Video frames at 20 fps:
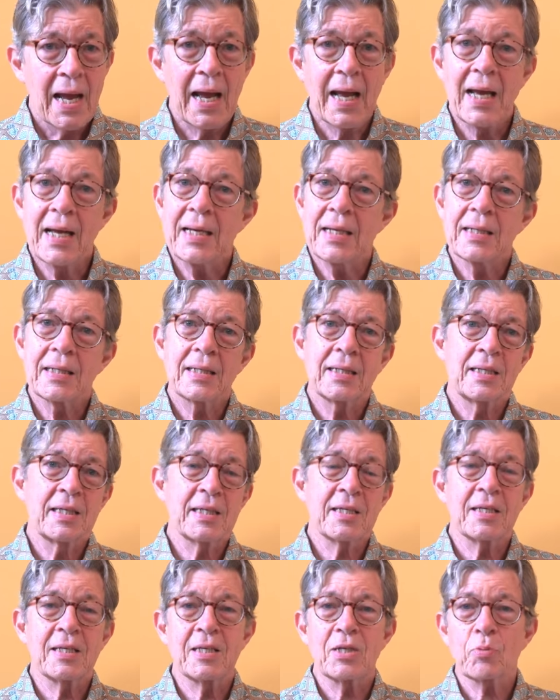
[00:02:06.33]
And
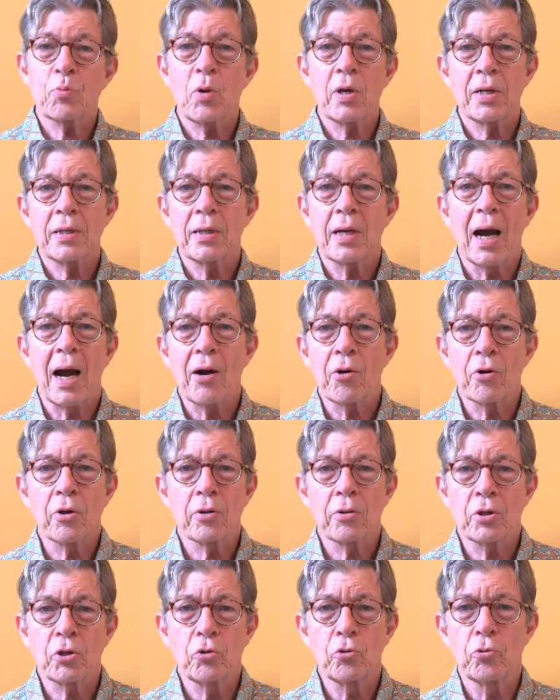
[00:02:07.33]
this is what
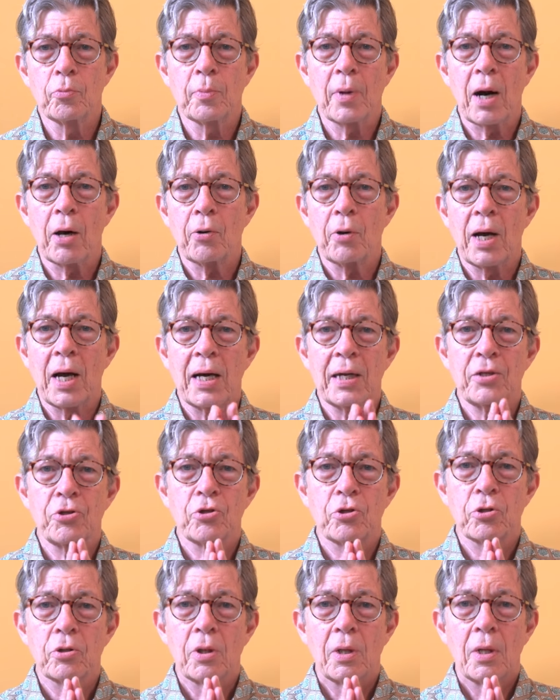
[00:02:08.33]
our Guru
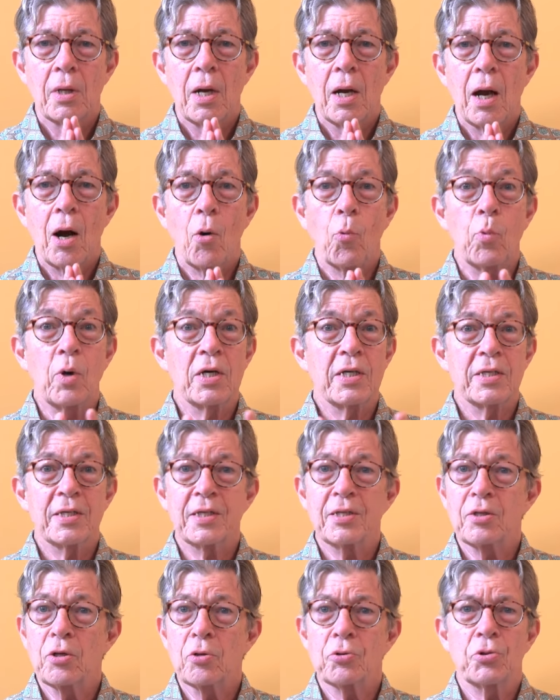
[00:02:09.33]
Maharaj,
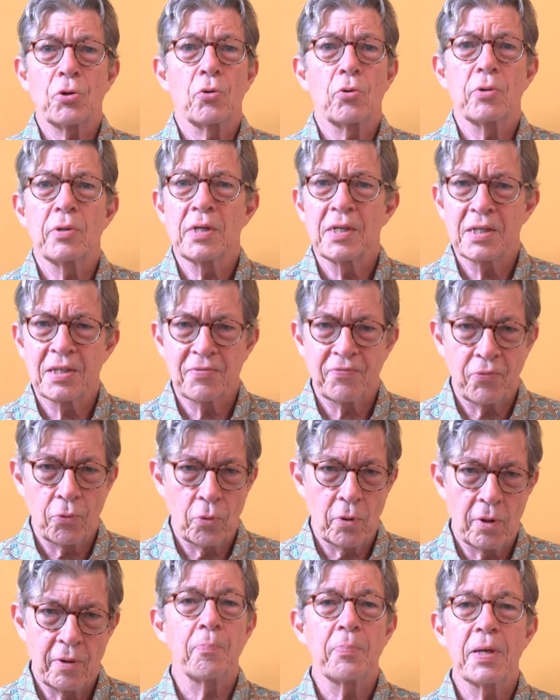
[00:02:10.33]
was notorious
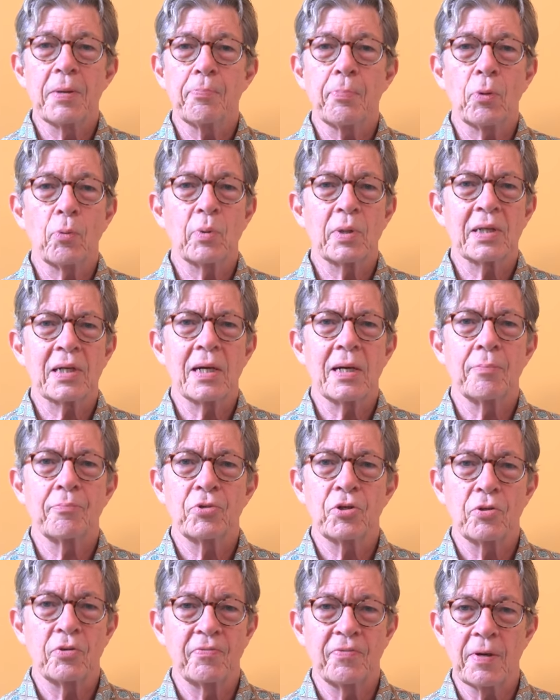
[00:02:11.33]
for. People would come
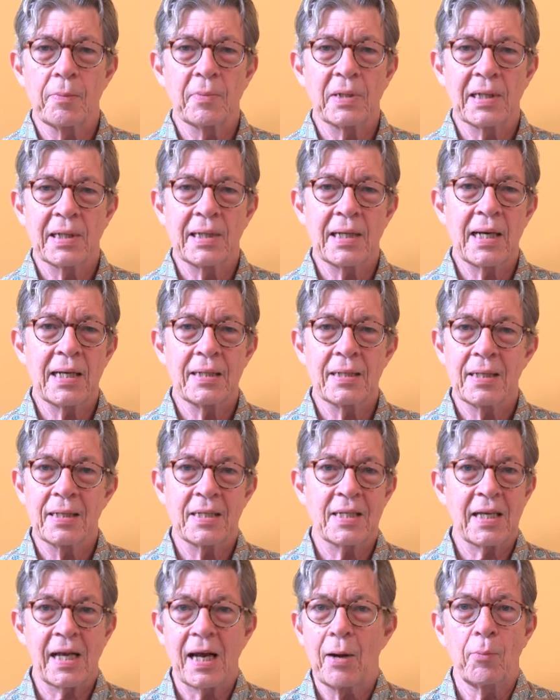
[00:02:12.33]
to Vimalananda
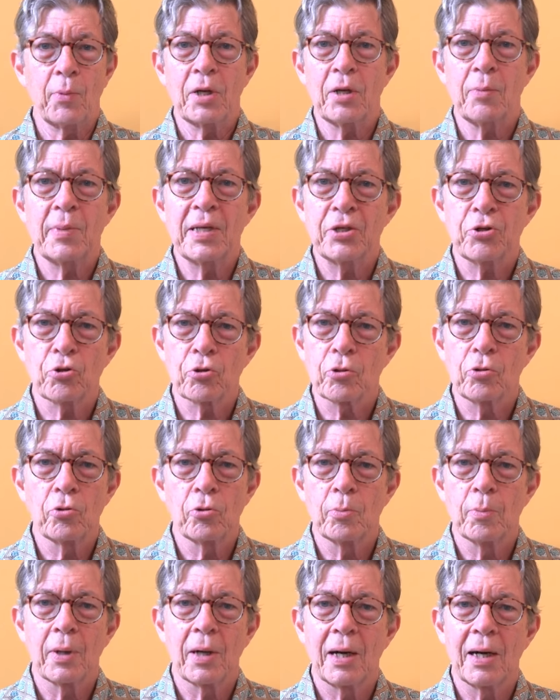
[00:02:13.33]
and say, I want to meet your
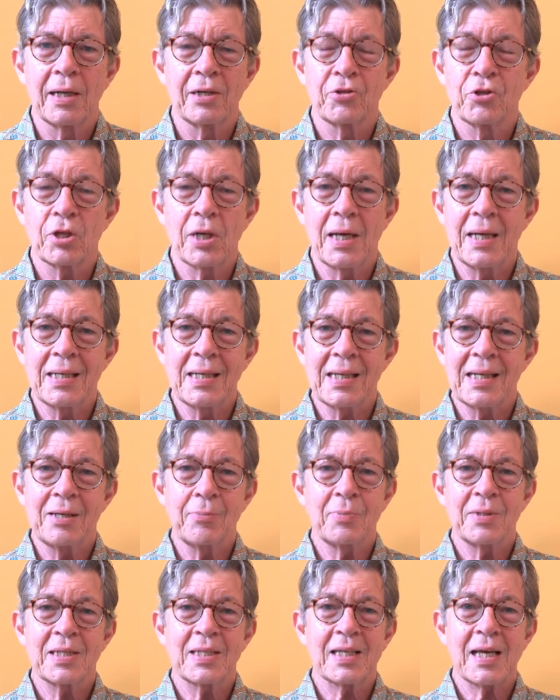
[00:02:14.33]
Guru Maharaj. And he
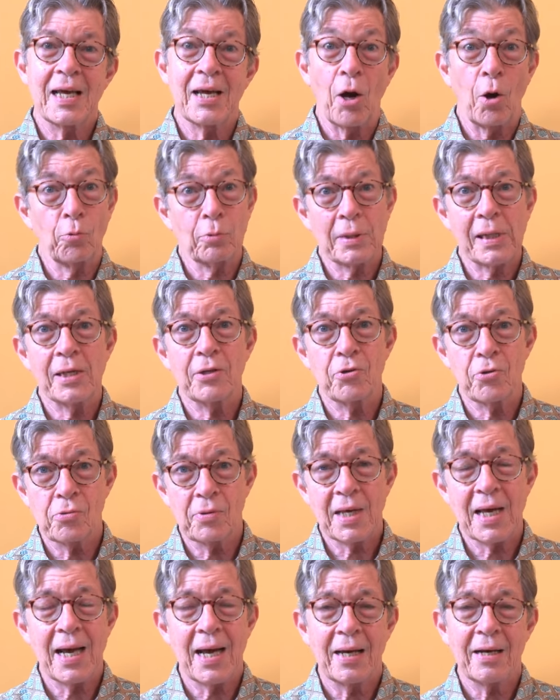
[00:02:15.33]
would say, only do
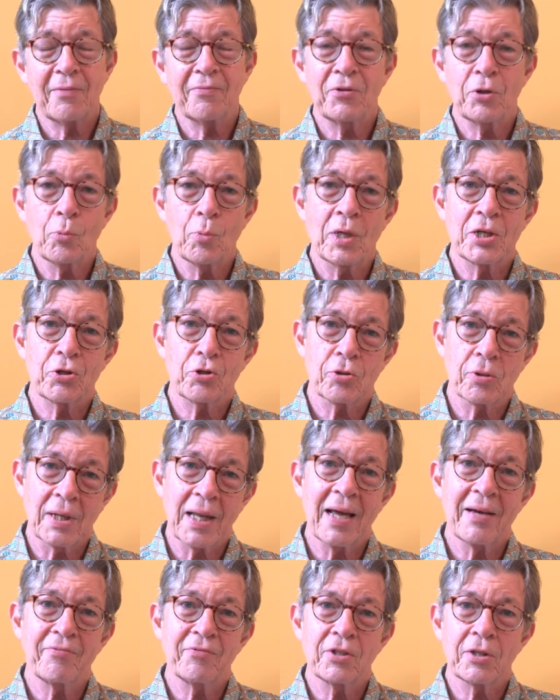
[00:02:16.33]
that if you want your
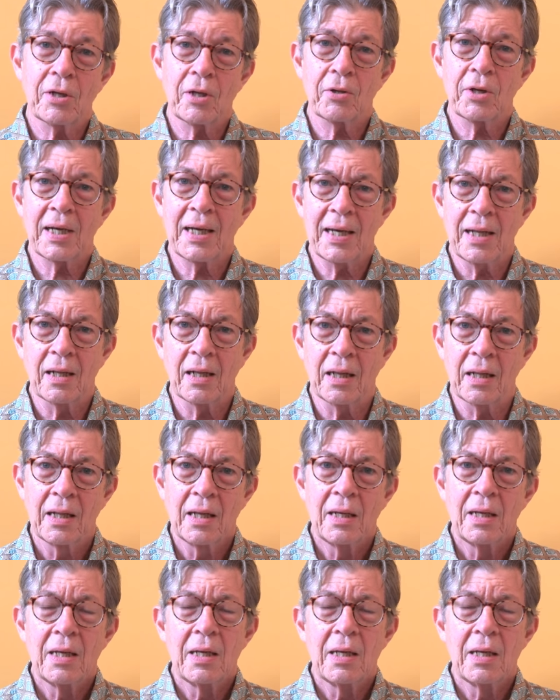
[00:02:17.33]
life to go to hell.